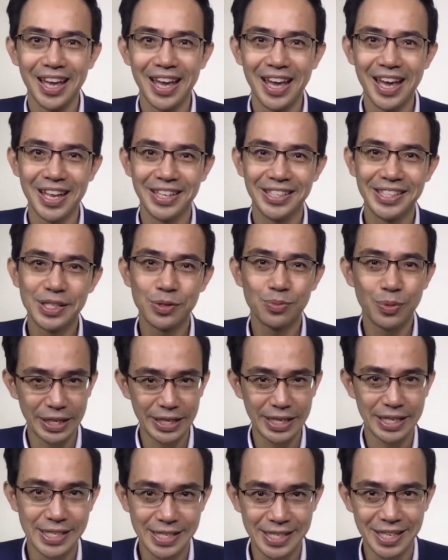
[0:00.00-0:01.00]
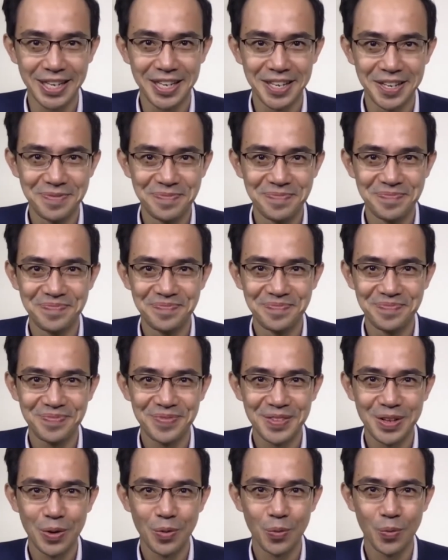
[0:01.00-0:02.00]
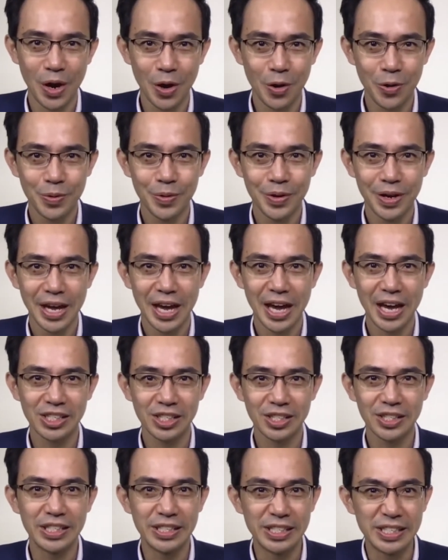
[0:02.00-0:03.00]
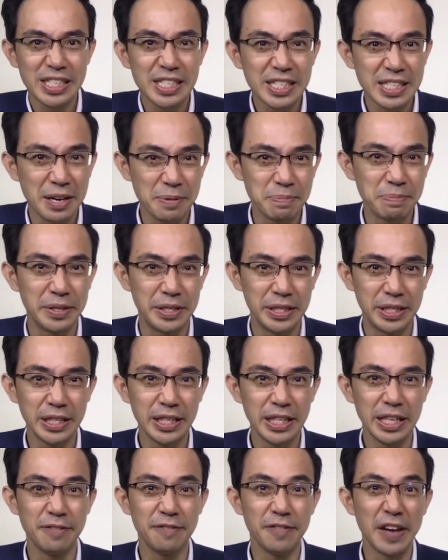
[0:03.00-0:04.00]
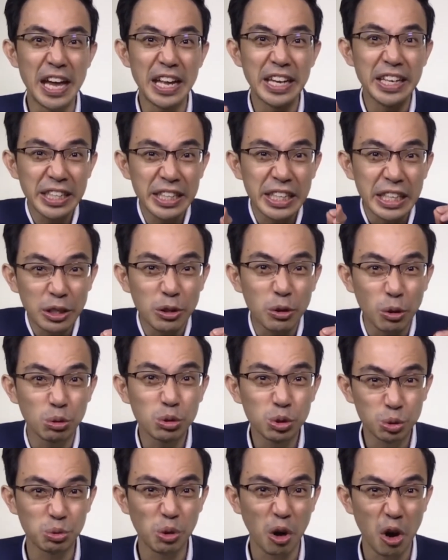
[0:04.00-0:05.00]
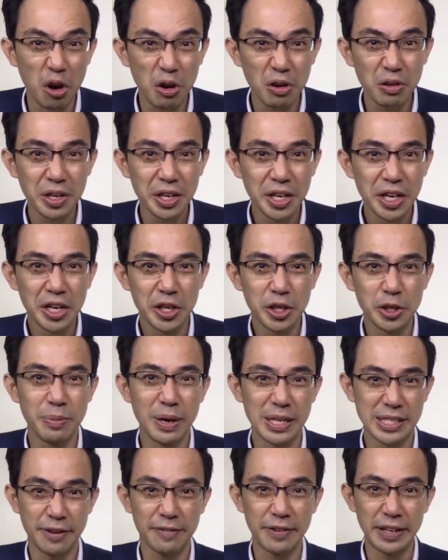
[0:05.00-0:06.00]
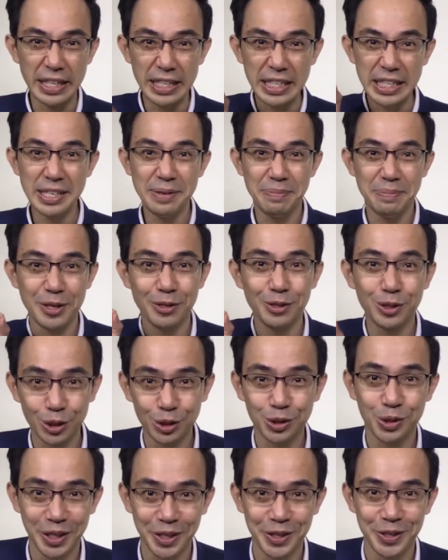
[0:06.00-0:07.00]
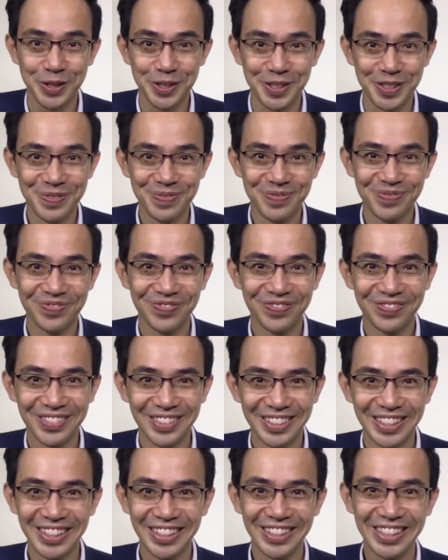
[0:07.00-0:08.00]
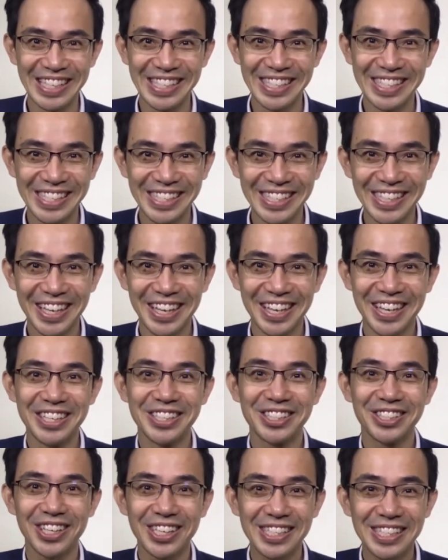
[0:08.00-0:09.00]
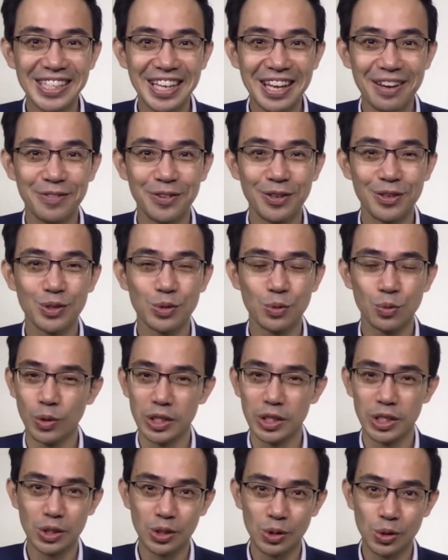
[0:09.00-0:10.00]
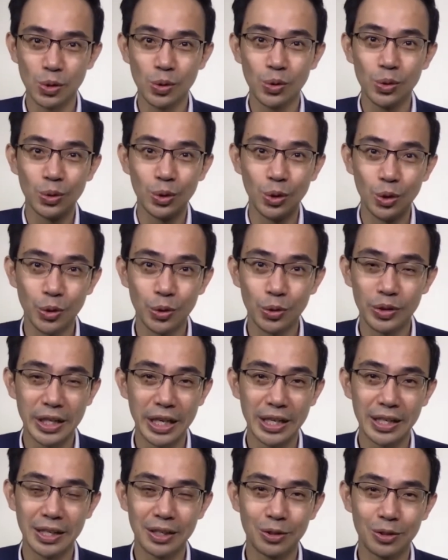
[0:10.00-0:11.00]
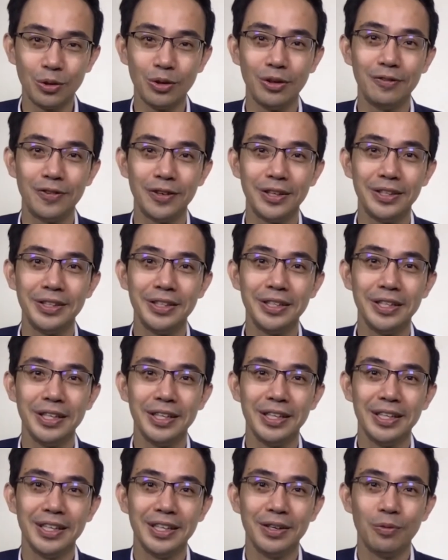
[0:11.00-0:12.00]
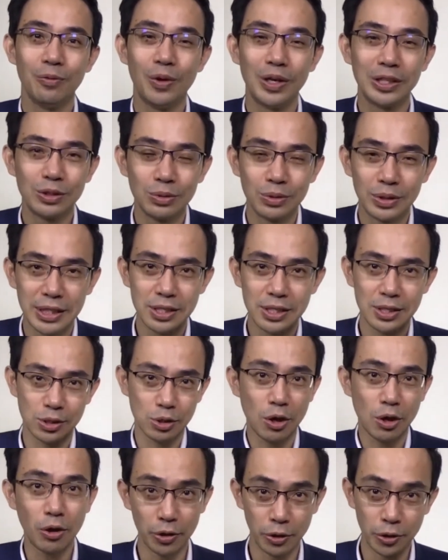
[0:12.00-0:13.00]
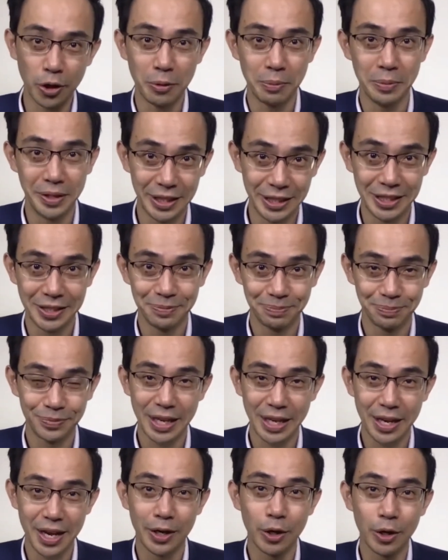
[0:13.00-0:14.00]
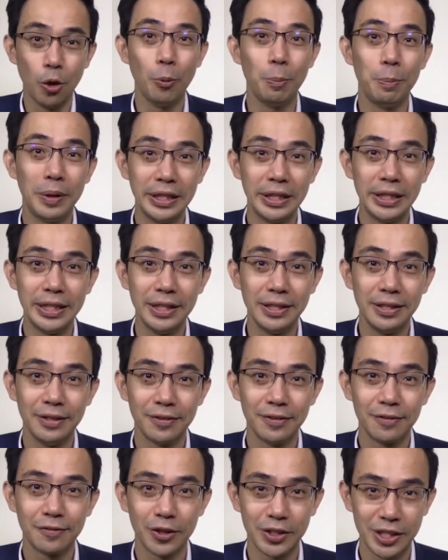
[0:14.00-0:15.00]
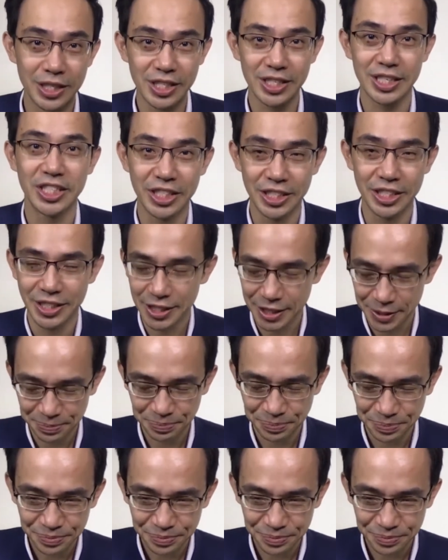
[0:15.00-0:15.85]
And this is what they say. Well, actually in this company, if anything goes wrong, you must have an email trail. You can see trust levels were so low that they don't even want to just talk normally and openly for discussions.